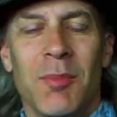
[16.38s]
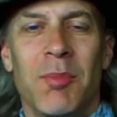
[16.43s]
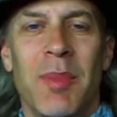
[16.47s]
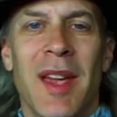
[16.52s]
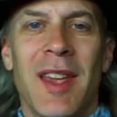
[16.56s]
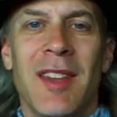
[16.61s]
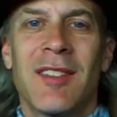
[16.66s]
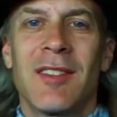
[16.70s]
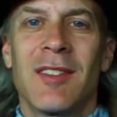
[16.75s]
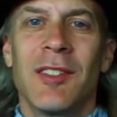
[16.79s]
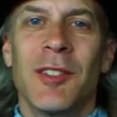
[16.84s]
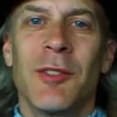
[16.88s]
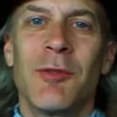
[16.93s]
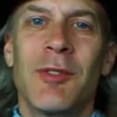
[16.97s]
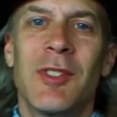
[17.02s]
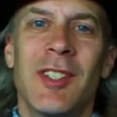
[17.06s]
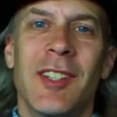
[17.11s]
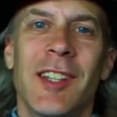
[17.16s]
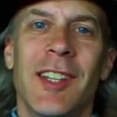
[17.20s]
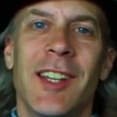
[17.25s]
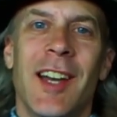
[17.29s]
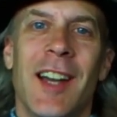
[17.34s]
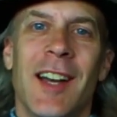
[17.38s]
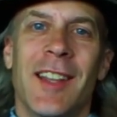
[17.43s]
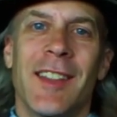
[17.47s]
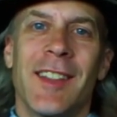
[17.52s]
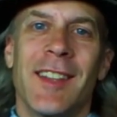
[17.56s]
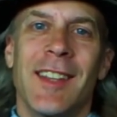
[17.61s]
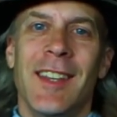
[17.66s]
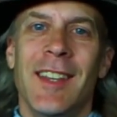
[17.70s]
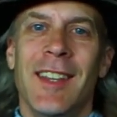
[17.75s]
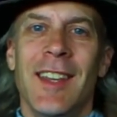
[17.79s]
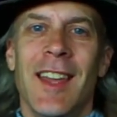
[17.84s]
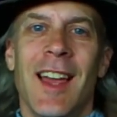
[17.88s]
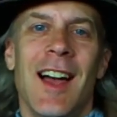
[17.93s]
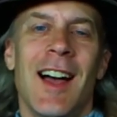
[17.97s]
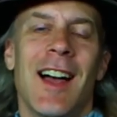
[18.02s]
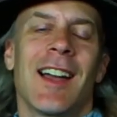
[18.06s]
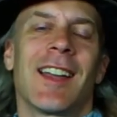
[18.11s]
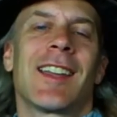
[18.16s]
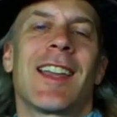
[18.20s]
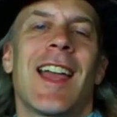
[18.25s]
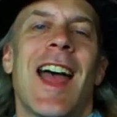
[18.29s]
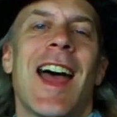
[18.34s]
based loosely on the
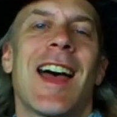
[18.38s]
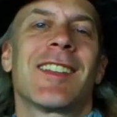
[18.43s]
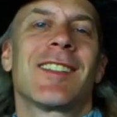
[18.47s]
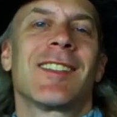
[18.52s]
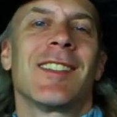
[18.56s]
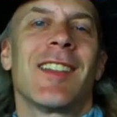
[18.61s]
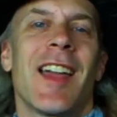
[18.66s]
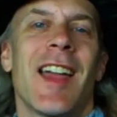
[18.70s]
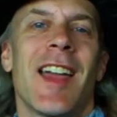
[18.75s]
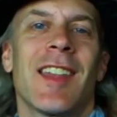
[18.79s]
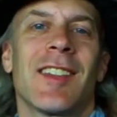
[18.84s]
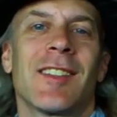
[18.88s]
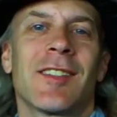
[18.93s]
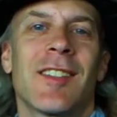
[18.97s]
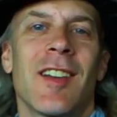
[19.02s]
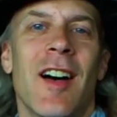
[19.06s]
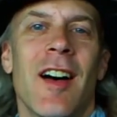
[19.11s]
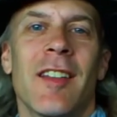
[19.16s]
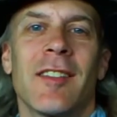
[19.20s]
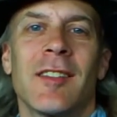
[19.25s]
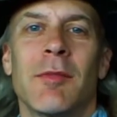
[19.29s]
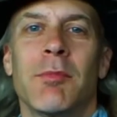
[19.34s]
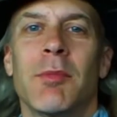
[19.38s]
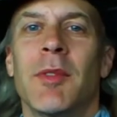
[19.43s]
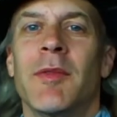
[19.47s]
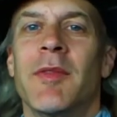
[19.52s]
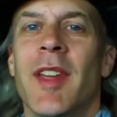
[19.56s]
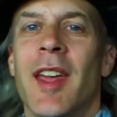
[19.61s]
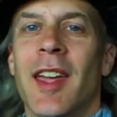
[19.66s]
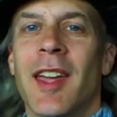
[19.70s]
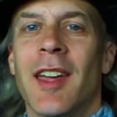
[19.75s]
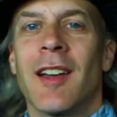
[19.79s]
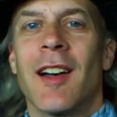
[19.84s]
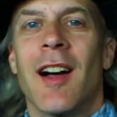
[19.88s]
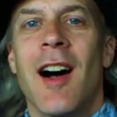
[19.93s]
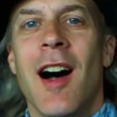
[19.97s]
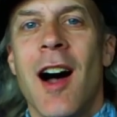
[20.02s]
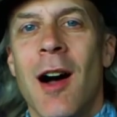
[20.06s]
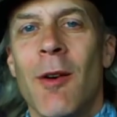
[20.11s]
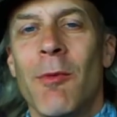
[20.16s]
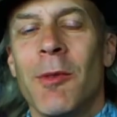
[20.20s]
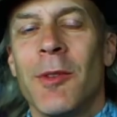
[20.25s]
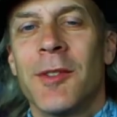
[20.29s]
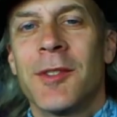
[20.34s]
Gaslands concept of taking a
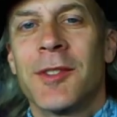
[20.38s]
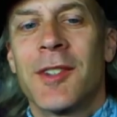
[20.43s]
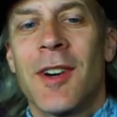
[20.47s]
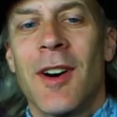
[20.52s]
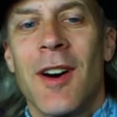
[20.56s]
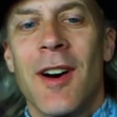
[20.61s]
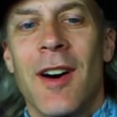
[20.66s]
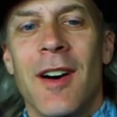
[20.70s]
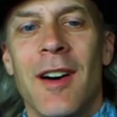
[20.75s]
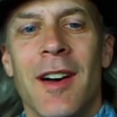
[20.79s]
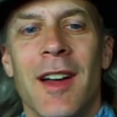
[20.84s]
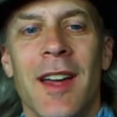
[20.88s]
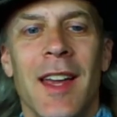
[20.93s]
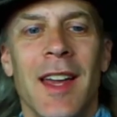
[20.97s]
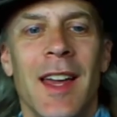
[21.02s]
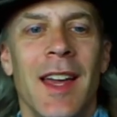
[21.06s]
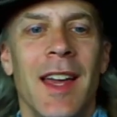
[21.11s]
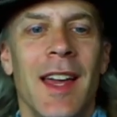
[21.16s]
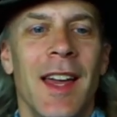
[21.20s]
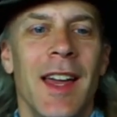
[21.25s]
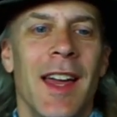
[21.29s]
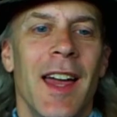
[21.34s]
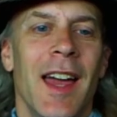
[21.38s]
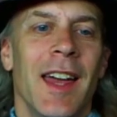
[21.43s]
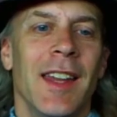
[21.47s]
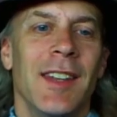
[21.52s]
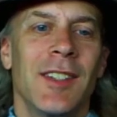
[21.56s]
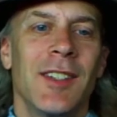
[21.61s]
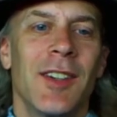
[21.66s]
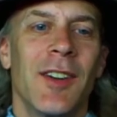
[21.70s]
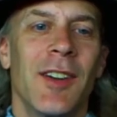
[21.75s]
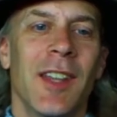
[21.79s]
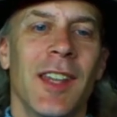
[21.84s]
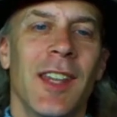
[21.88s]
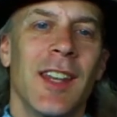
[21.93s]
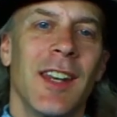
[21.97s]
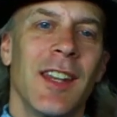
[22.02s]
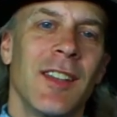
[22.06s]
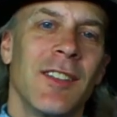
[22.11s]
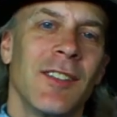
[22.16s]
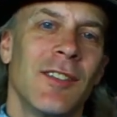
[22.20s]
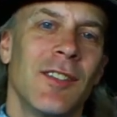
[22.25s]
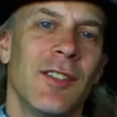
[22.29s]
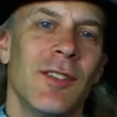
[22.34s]
Hot Wheels car and turning it
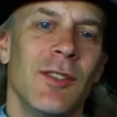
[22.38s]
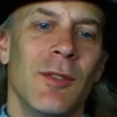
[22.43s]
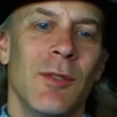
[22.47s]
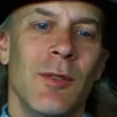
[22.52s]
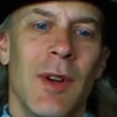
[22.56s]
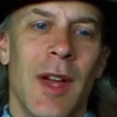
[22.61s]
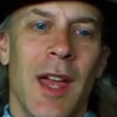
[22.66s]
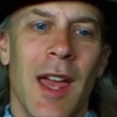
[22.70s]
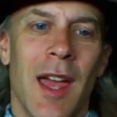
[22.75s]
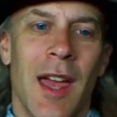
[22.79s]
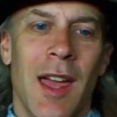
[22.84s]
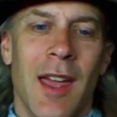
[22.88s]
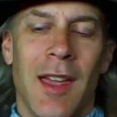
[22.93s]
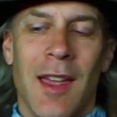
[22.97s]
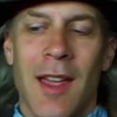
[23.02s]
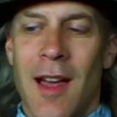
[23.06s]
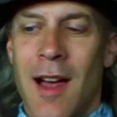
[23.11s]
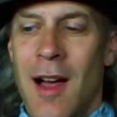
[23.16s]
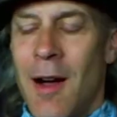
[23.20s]
into a